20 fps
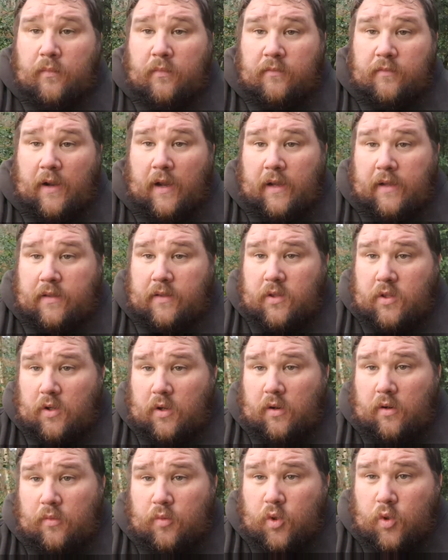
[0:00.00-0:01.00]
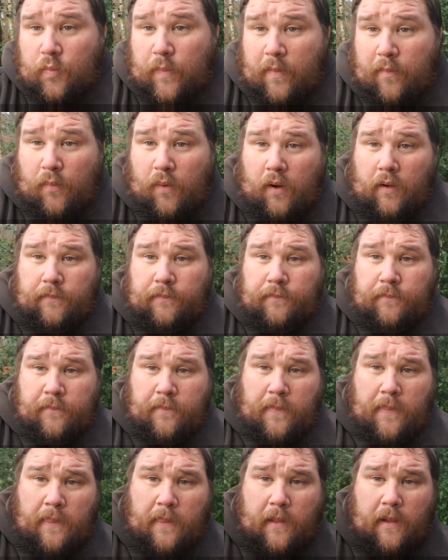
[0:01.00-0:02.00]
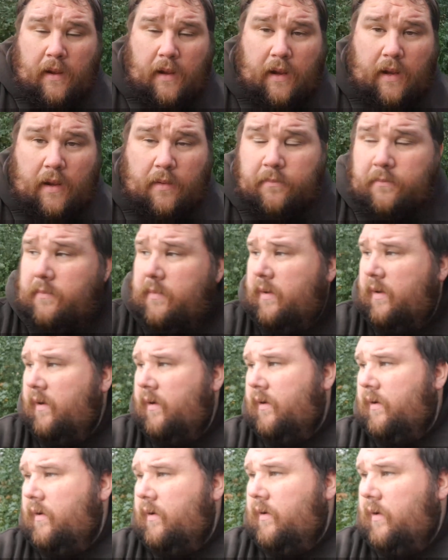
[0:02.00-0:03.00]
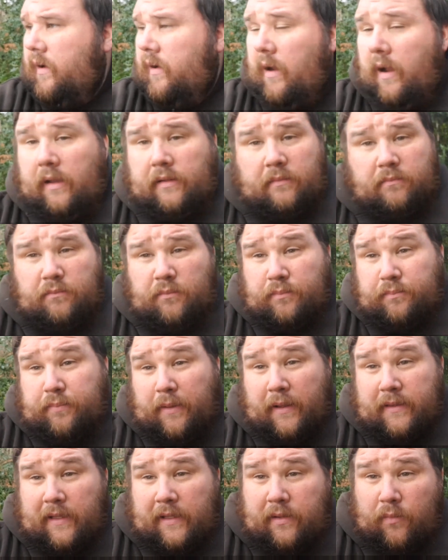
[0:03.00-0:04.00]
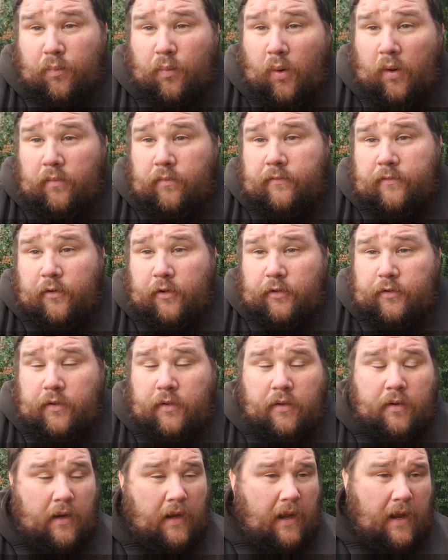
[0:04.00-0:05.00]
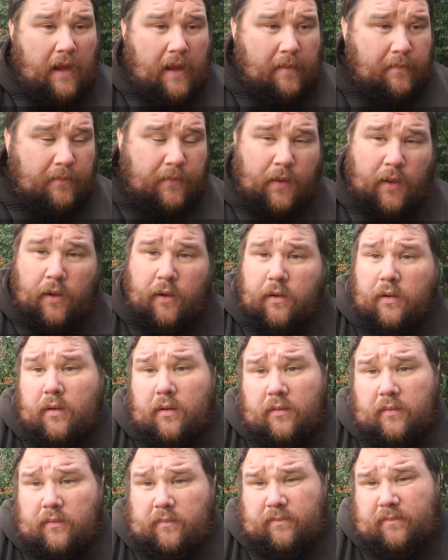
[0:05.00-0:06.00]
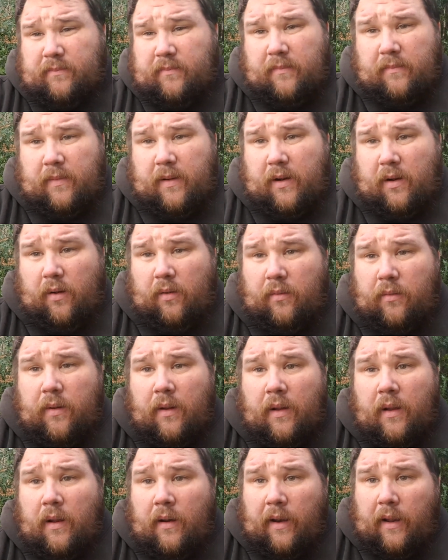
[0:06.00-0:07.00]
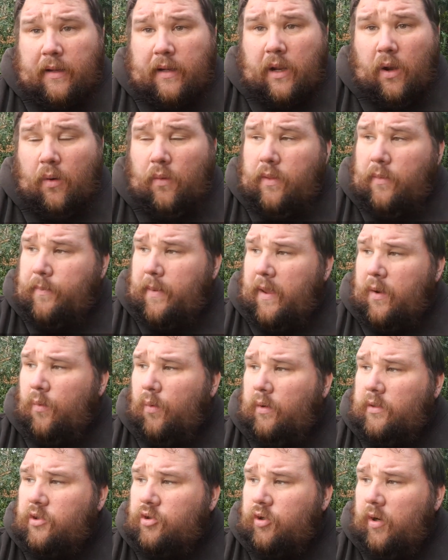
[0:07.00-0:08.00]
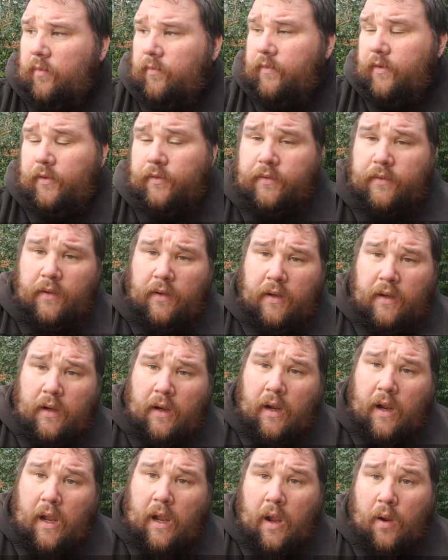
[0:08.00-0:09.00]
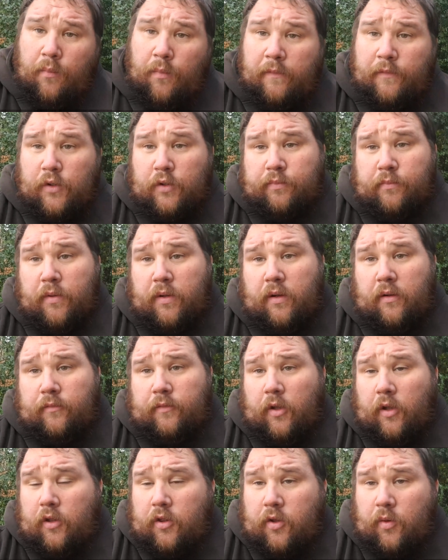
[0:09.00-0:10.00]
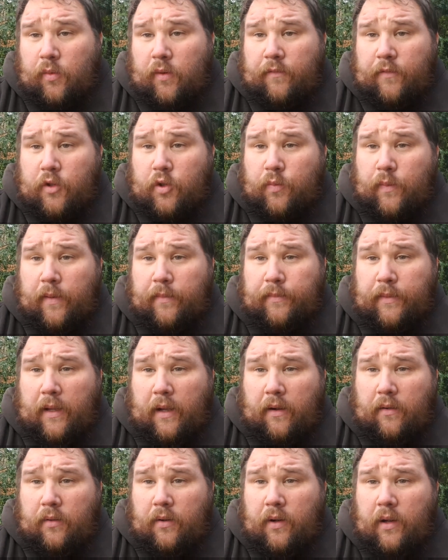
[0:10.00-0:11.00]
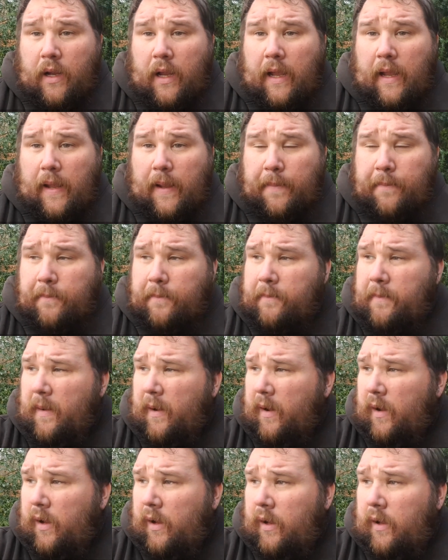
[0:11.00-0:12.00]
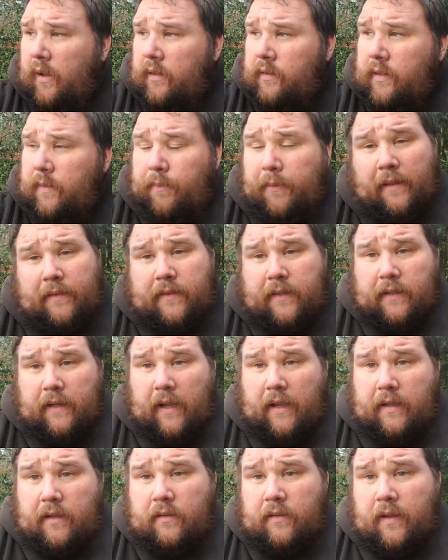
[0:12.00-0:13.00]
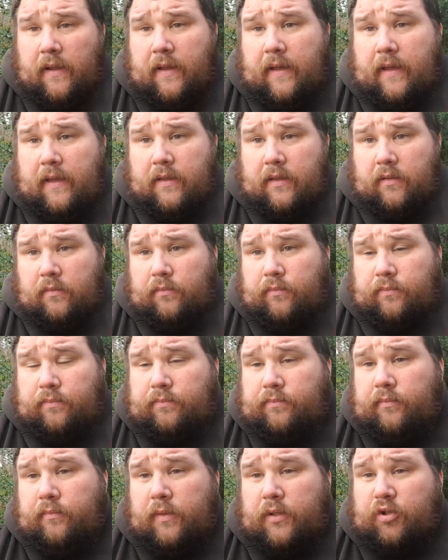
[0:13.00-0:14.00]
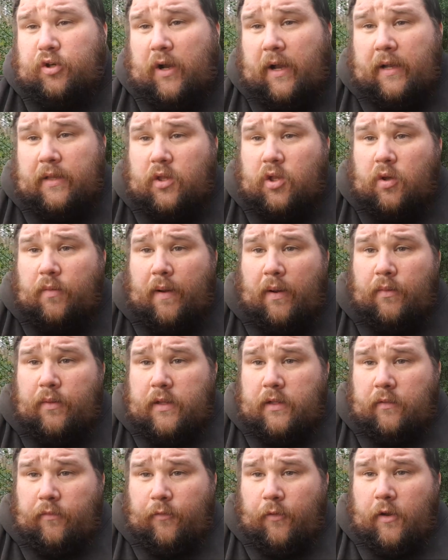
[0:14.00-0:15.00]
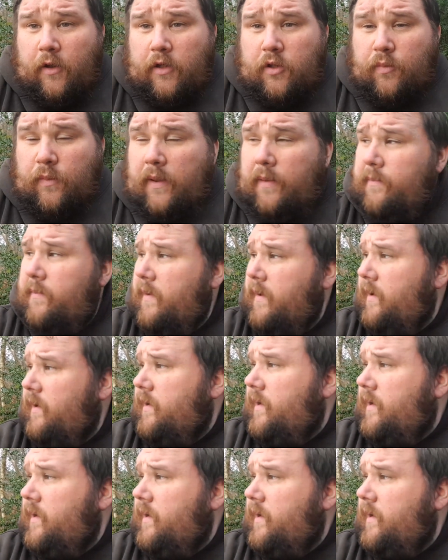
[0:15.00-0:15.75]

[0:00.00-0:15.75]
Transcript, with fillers: Right, so swim one. Um, had Baz had a one run um, that you know let go the bait one drop run. Um, we've just moved to another swim now. Um, the plan today is we tried two hours in the first swim.